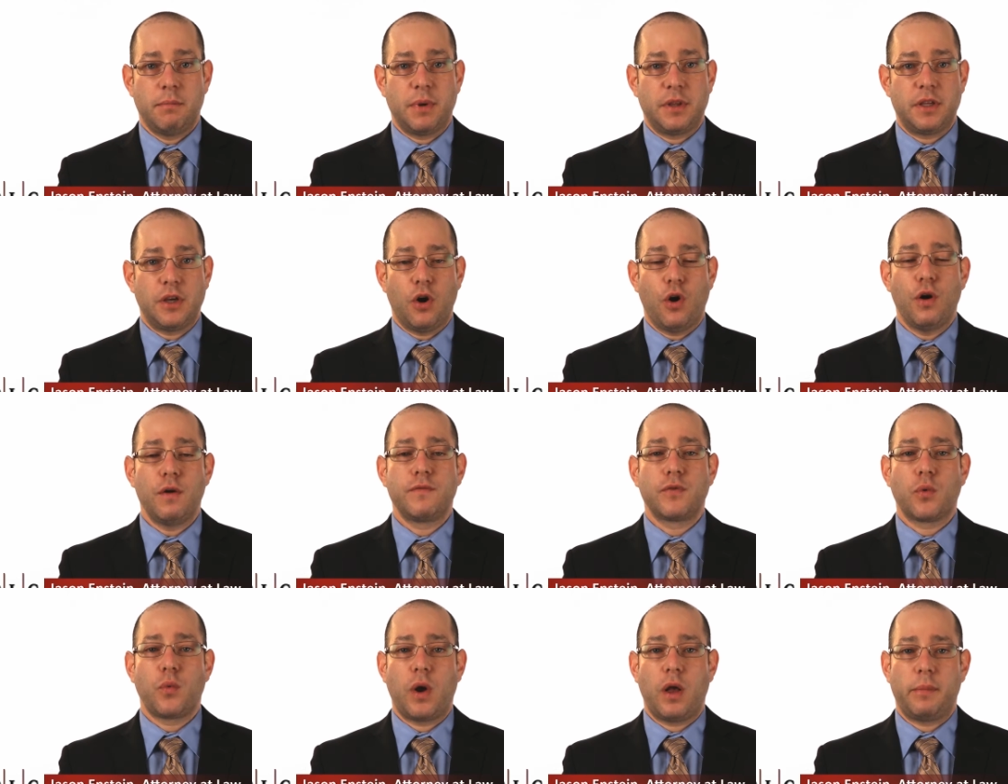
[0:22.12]
but the
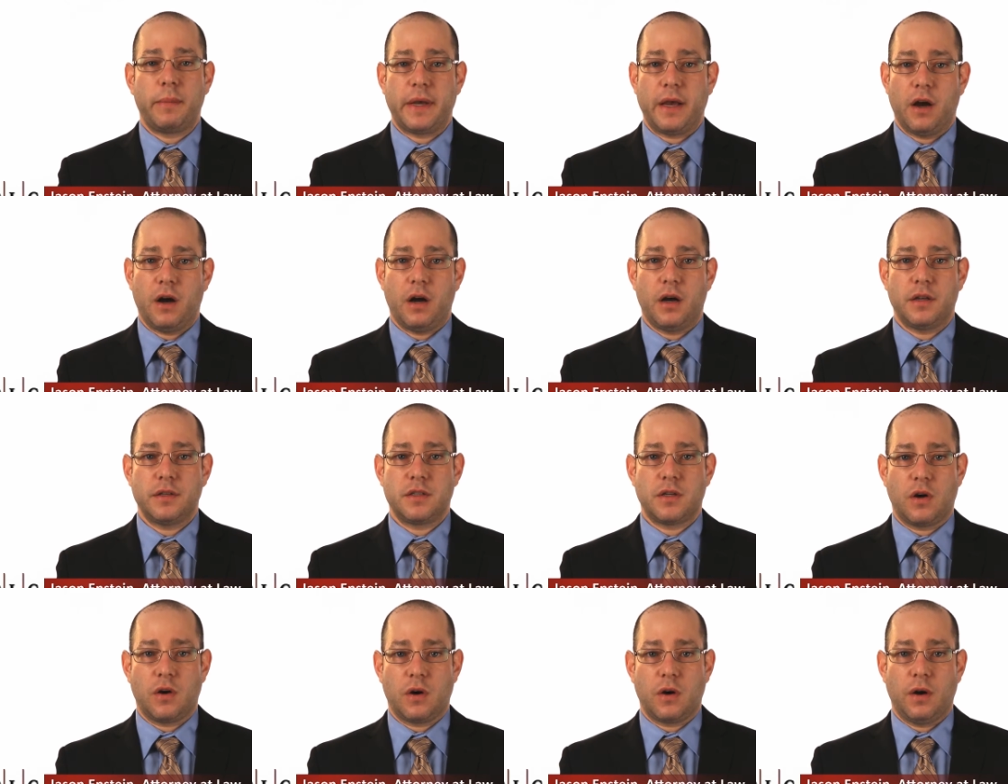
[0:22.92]
overwhelming
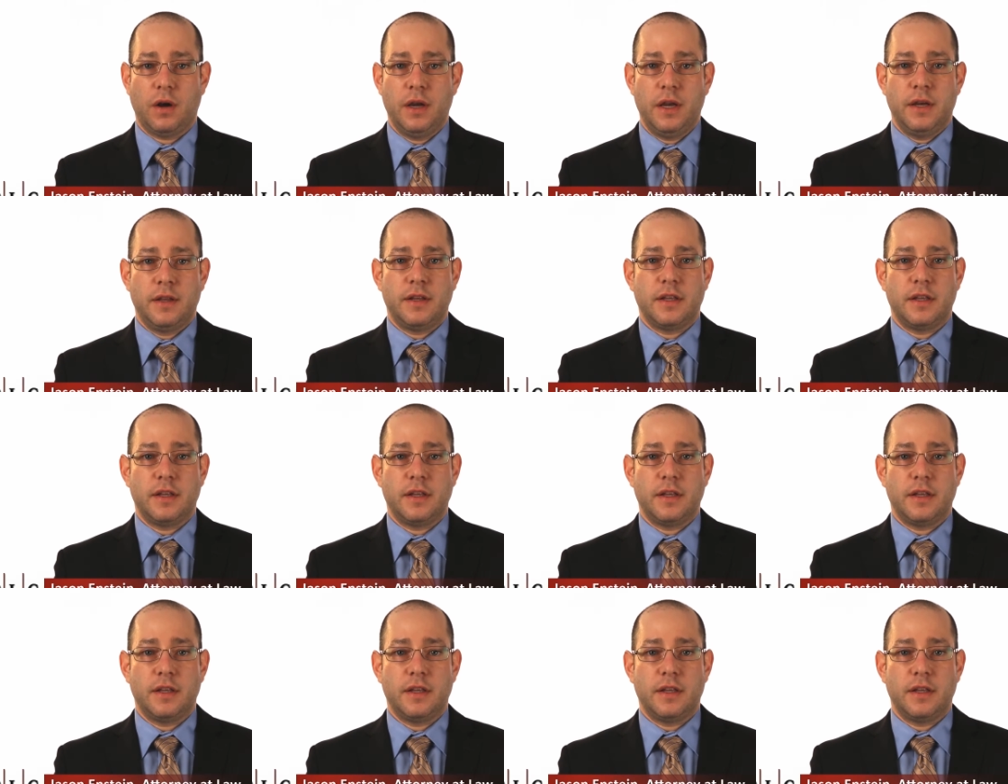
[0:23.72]
odds are